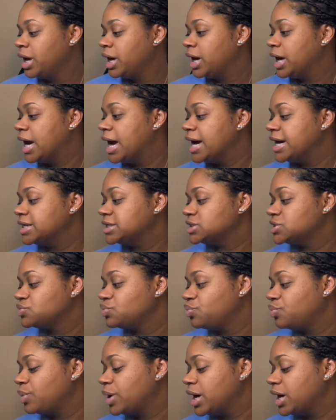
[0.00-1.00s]
As
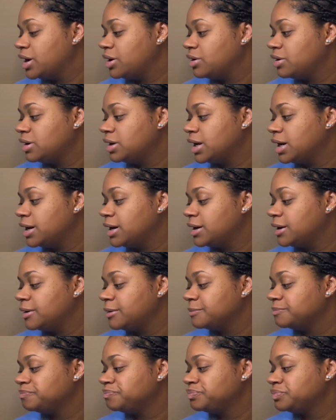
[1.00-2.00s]
well,
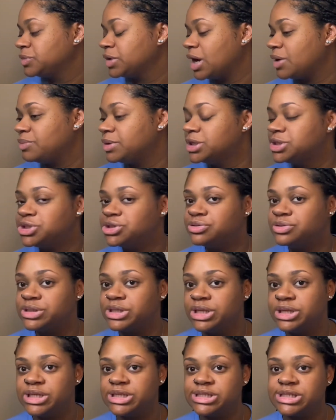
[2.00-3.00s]
um, I was
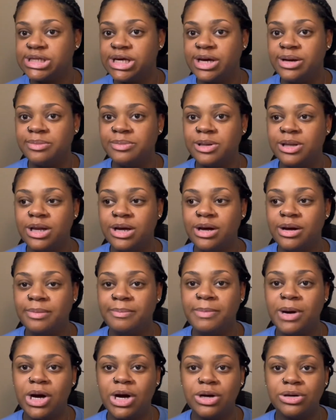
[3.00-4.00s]
using the Sam
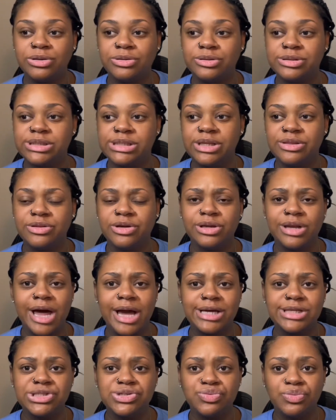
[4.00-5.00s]
Club bottles, and they're
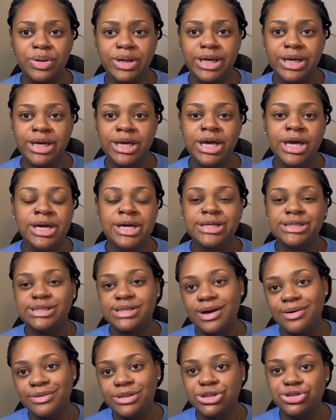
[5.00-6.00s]
like twenty,
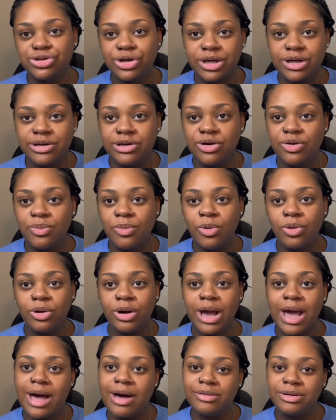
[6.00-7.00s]
so I would drink a little
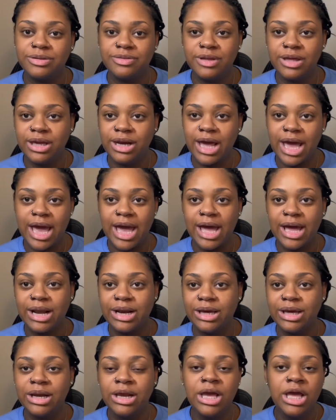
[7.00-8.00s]
water out and then add
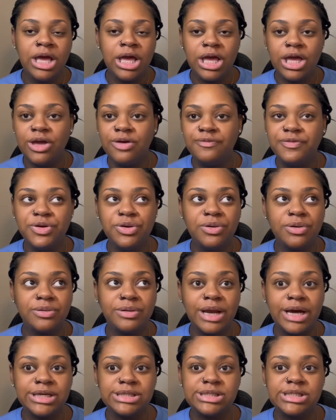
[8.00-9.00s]
it. If you don't
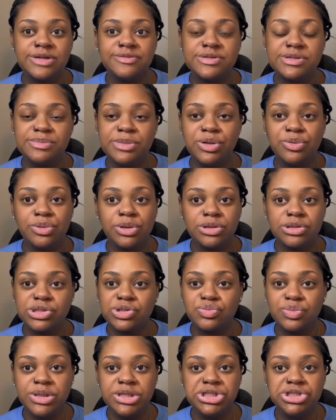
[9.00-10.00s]
like stuff to be real
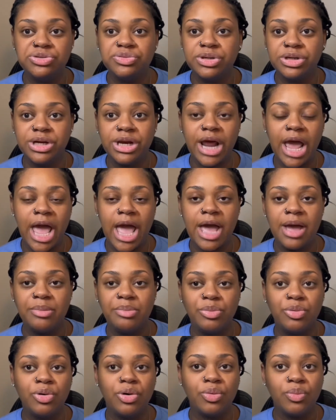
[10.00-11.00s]
sweet, you could add
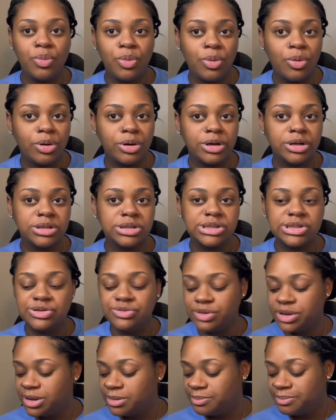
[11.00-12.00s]
more water
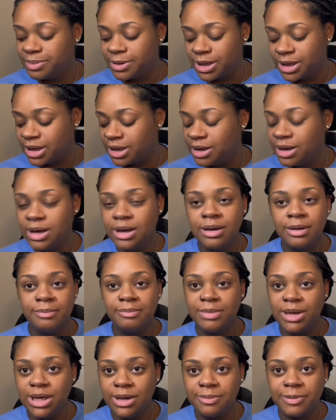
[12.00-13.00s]
to it, but
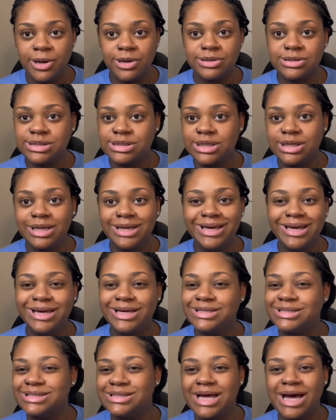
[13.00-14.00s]
me personally,
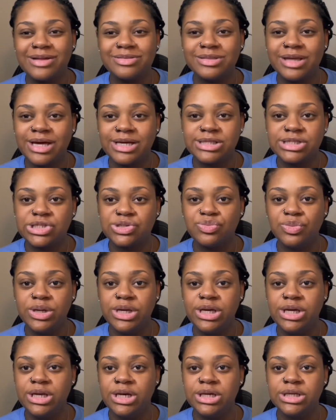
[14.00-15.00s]
it's not that
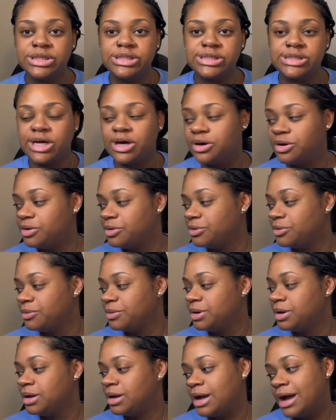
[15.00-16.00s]
sweet,
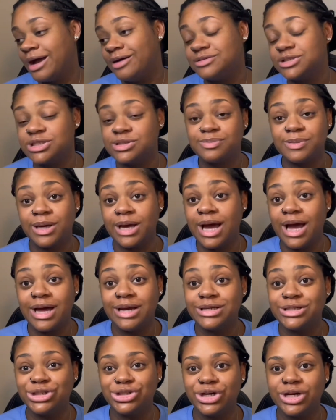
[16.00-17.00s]
so I've just been
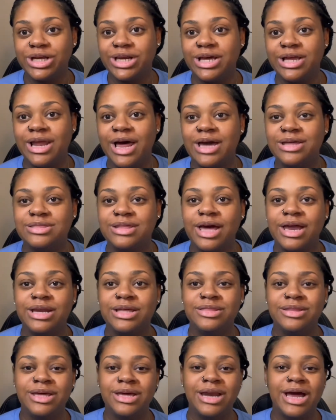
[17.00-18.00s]
kind of drinking it like that,
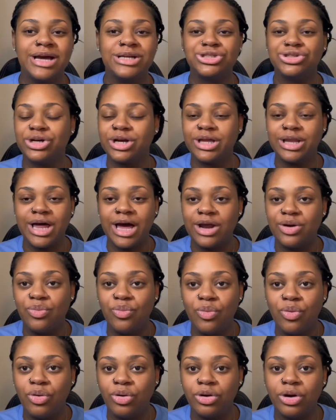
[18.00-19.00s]
and then I drink a lot of
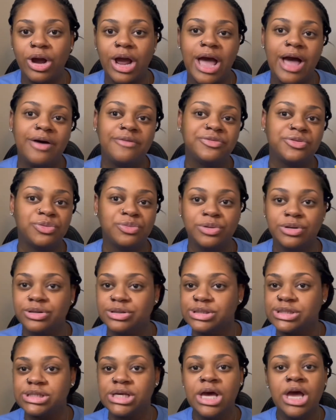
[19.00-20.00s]
water
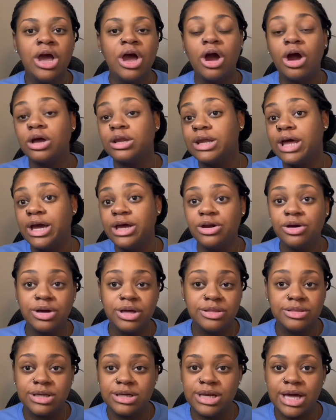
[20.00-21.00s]
afterwards or later
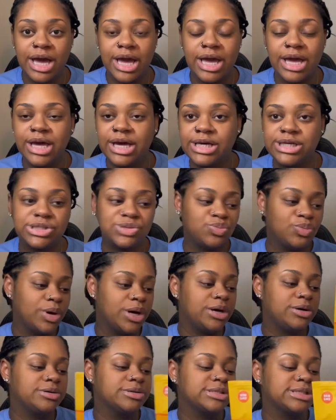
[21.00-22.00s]
in the day as
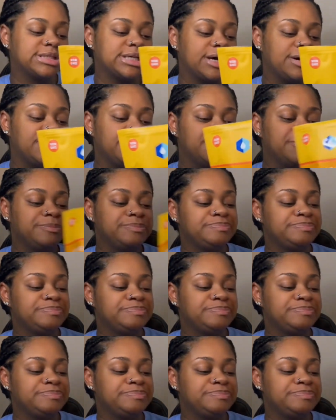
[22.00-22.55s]
well. So